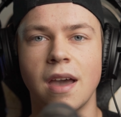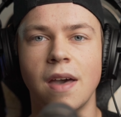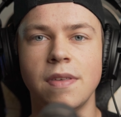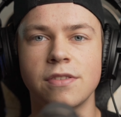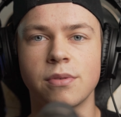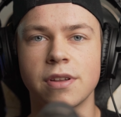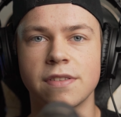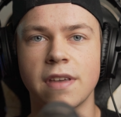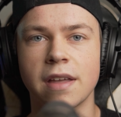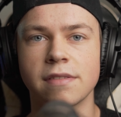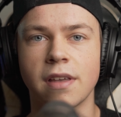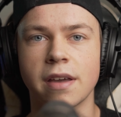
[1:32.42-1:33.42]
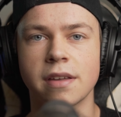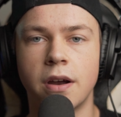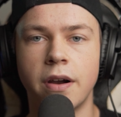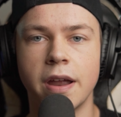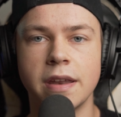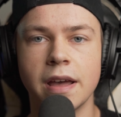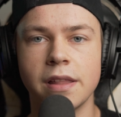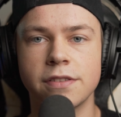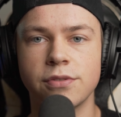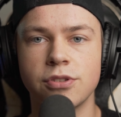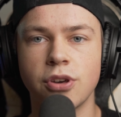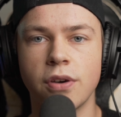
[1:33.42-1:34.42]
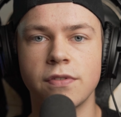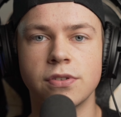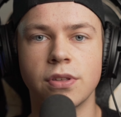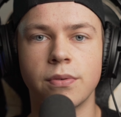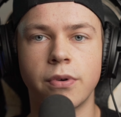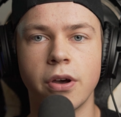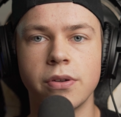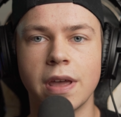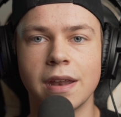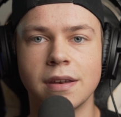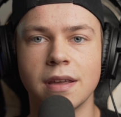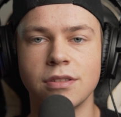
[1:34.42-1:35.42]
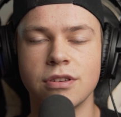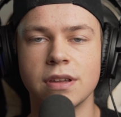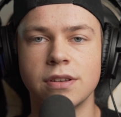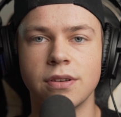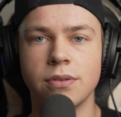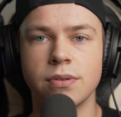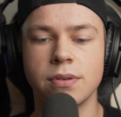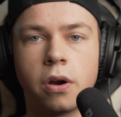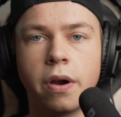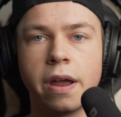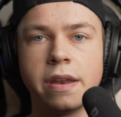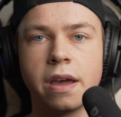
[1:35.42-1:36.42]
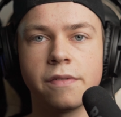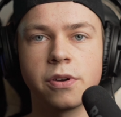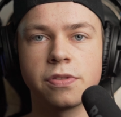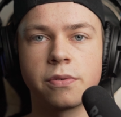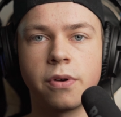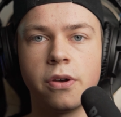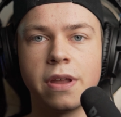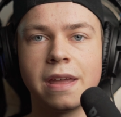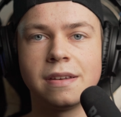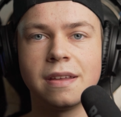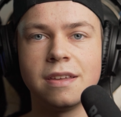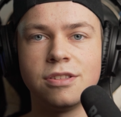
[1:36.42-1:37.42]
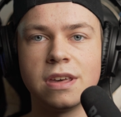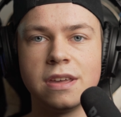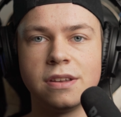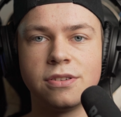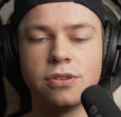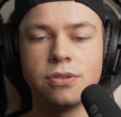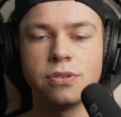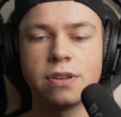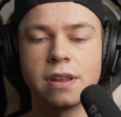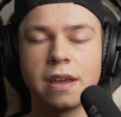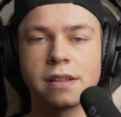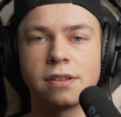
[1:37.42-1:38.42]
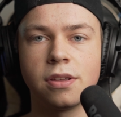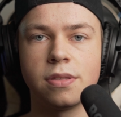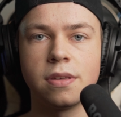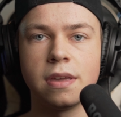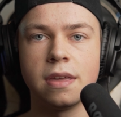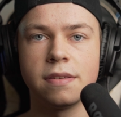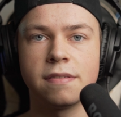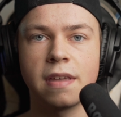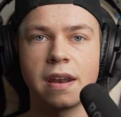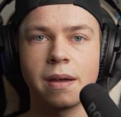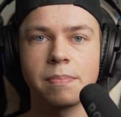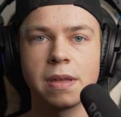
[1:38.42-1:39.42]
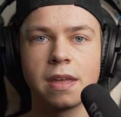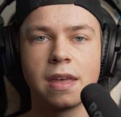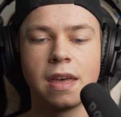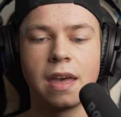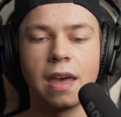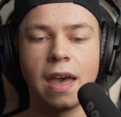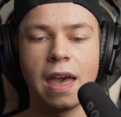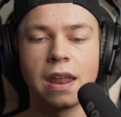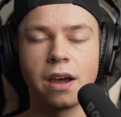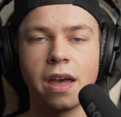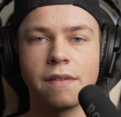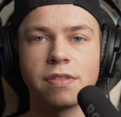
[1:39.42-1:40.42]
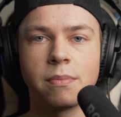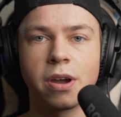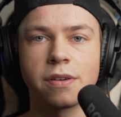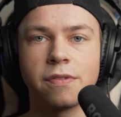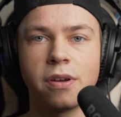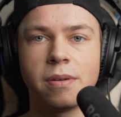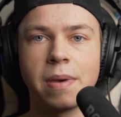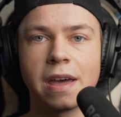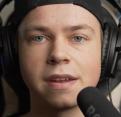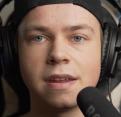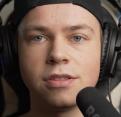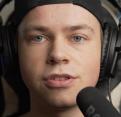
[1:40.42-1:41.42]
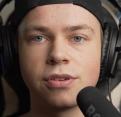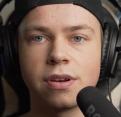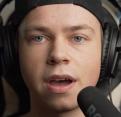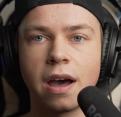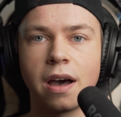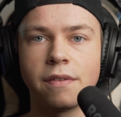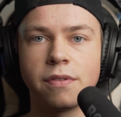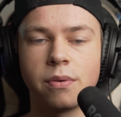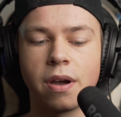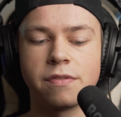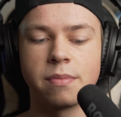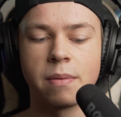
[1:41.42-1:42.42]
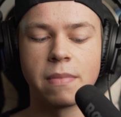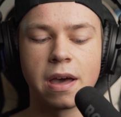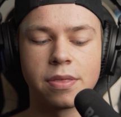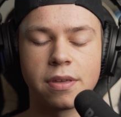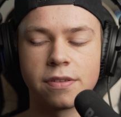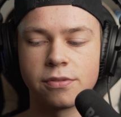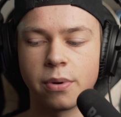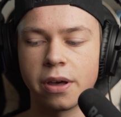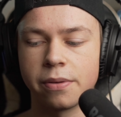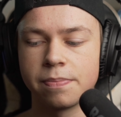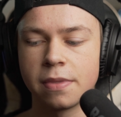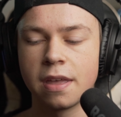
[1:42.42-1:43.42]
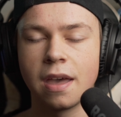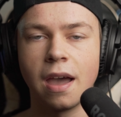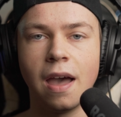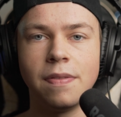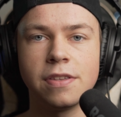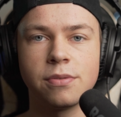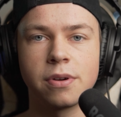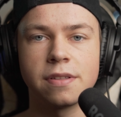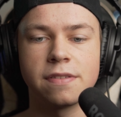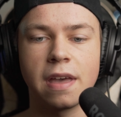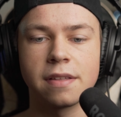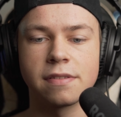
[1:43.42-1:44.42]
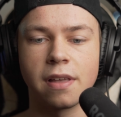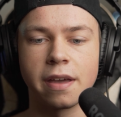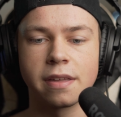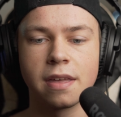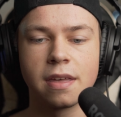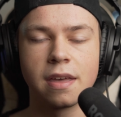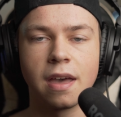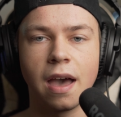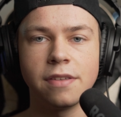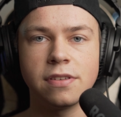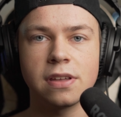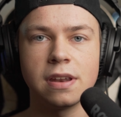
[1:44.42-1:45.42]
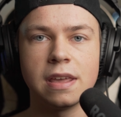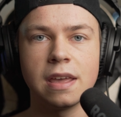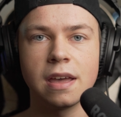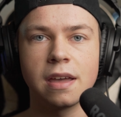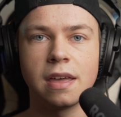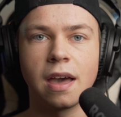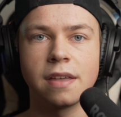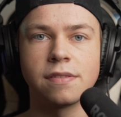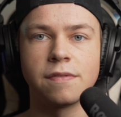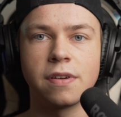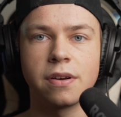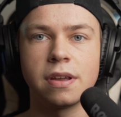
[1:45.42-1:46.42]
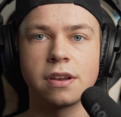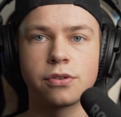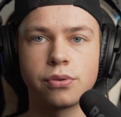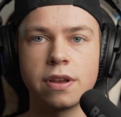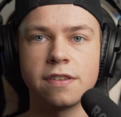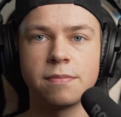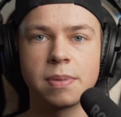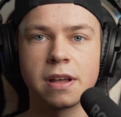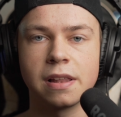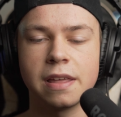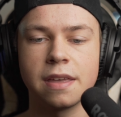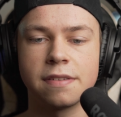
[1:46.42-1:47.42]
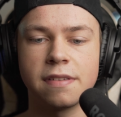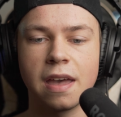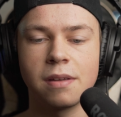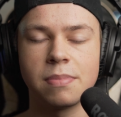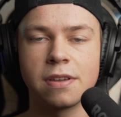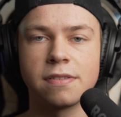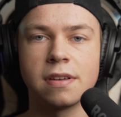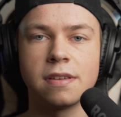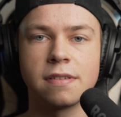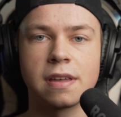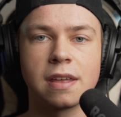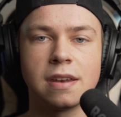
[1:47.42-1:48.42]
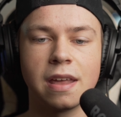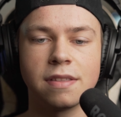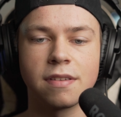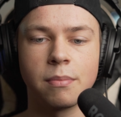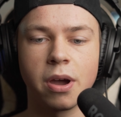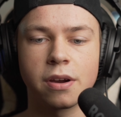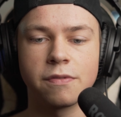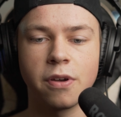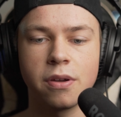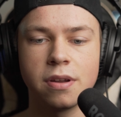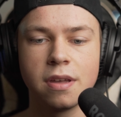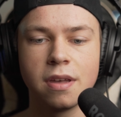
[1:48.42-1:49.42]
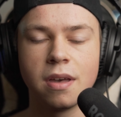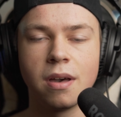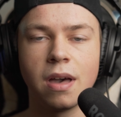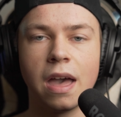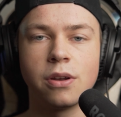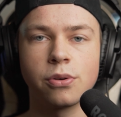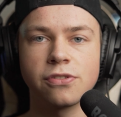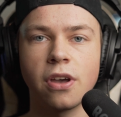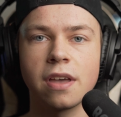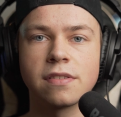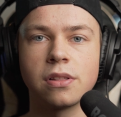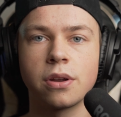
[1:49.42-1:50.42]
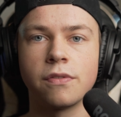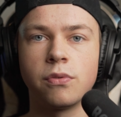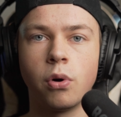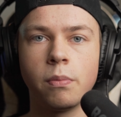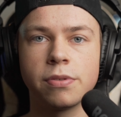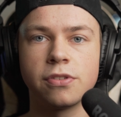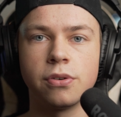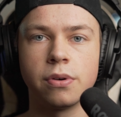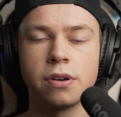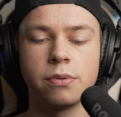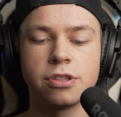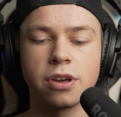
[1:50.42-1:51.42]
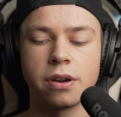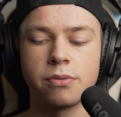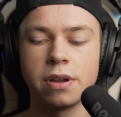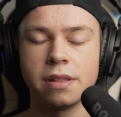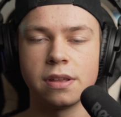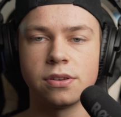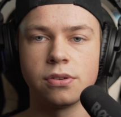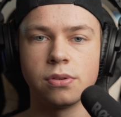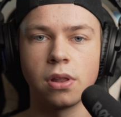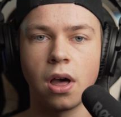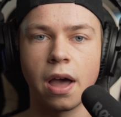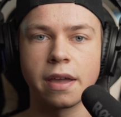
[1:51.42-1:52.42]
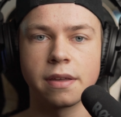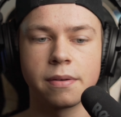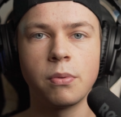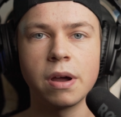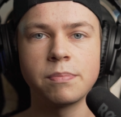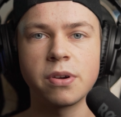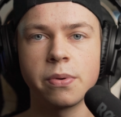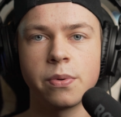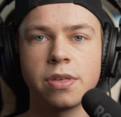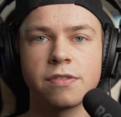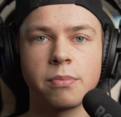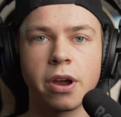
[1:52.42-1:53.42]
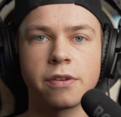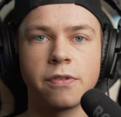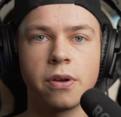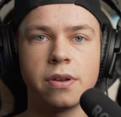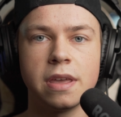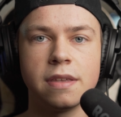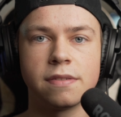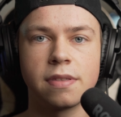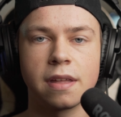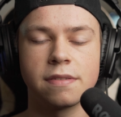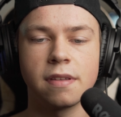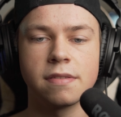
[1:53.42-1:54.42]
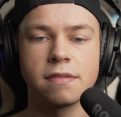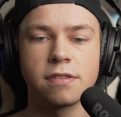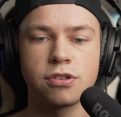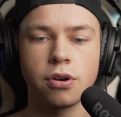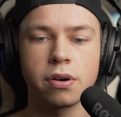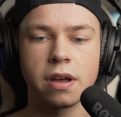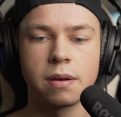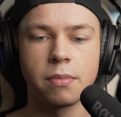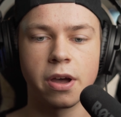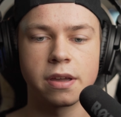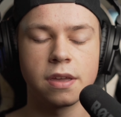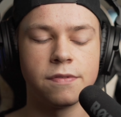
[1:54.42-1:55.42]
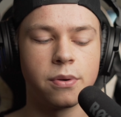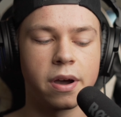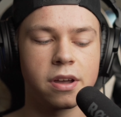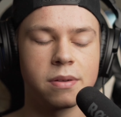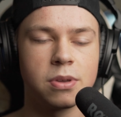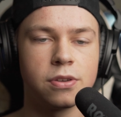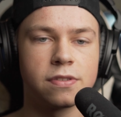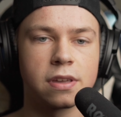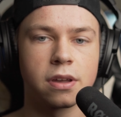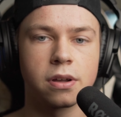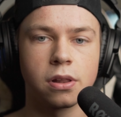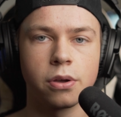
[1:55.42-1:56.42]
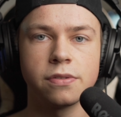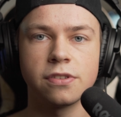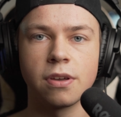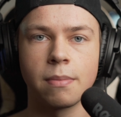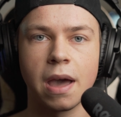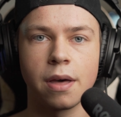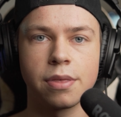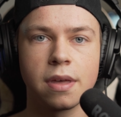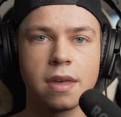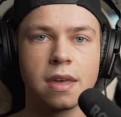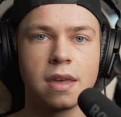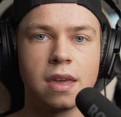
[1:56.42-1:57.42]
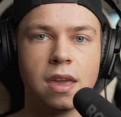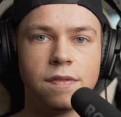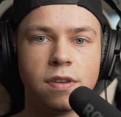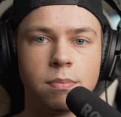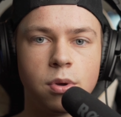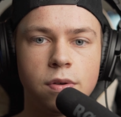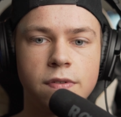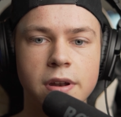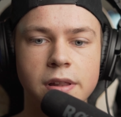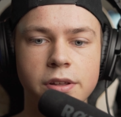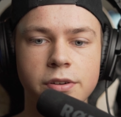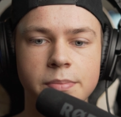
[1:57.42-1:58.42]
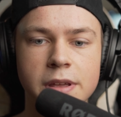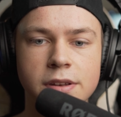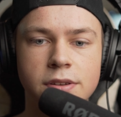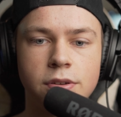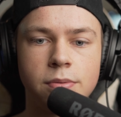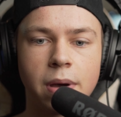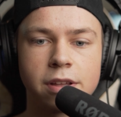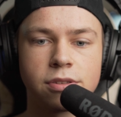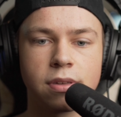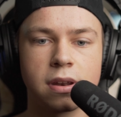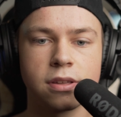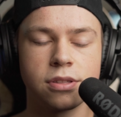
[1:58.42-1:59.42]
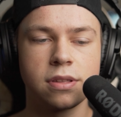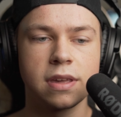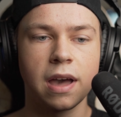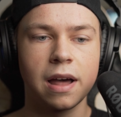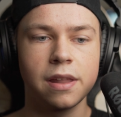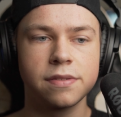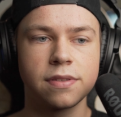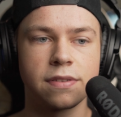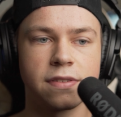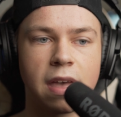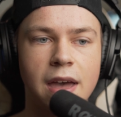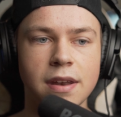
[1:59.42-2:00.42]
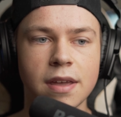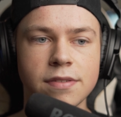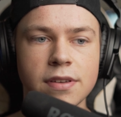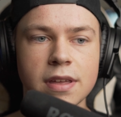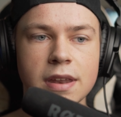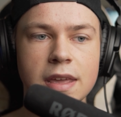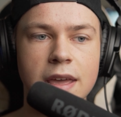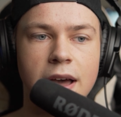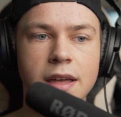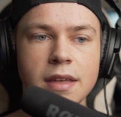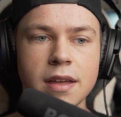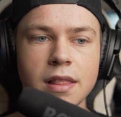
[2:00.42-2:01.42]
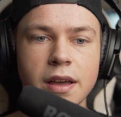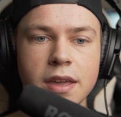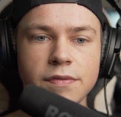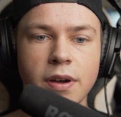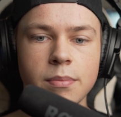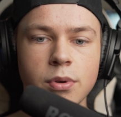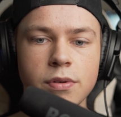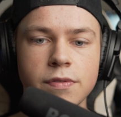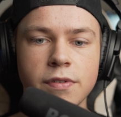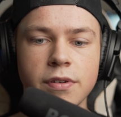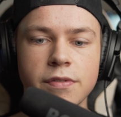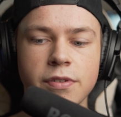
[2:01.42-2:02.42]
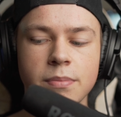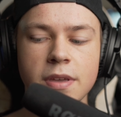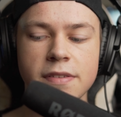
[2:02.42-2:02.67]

and this is what it sounds like. Alright, now let's switch over to the Rode NTG-2. Alright, now I've got the Rode NTG-2 connected to the setup, and I have the microphone about an inch and a half away from my mouth as well. And this is what it sounds like. As you can hear, it has a very crisp, clear sound because it is a condenser microphone. It also has a lot of warmth to it, which I really do like. But one problem with this microphone is that since it's a shotgun mic, if you are going to be using it close to your mouth, if you move it a little bit too much, then it colors the sound, as you can hear. Like if I move from